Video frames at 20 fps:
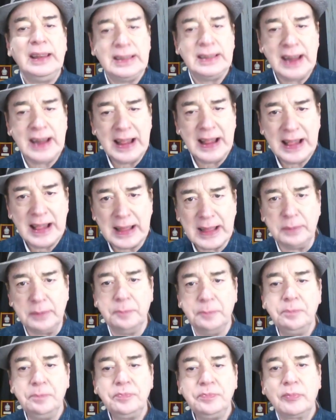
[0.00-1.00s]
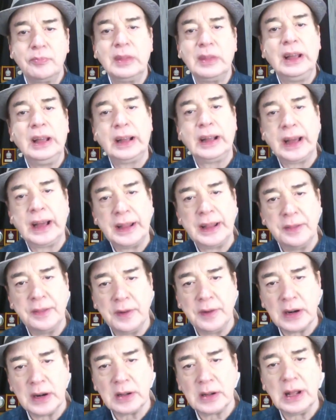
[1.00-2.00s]
Tell them,
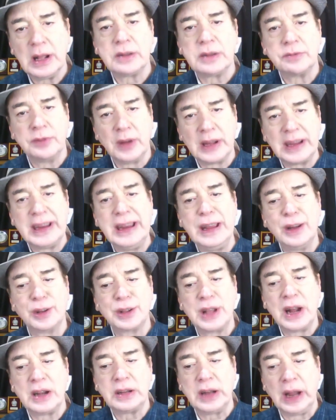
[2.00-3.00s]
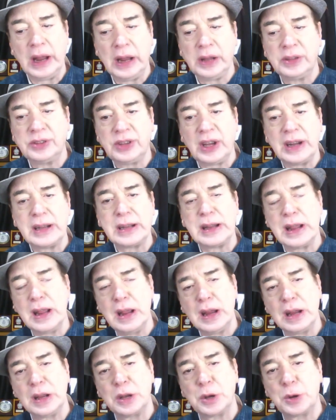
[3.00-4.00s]
convert that worry or that anxiety
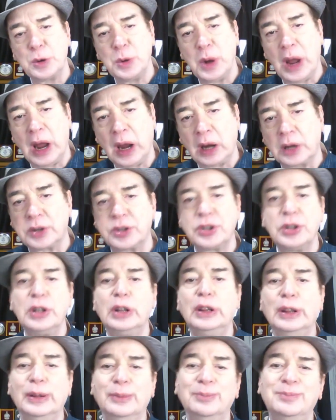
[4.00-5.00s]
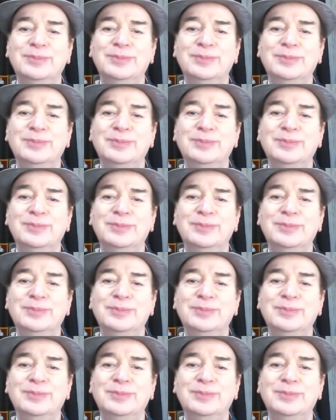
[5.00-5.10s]
into action.